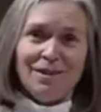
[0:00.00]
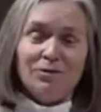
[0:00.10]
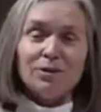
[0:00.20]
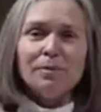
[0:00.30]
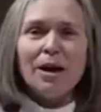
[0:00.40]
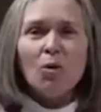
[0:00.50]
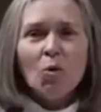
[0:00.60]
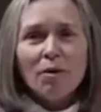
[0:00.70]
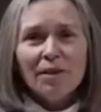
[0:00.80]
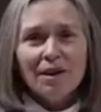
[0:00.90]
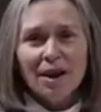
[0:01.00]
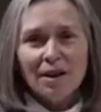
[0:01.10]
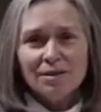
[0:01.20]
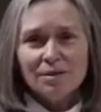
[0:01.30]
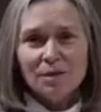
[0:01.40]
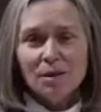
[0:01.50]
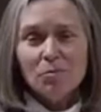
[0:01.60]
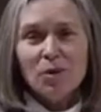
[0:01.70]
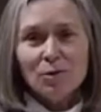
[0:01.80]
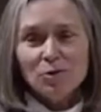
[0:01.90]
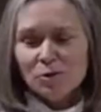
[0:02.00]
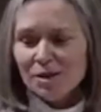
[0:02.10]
from our Orthodox brothers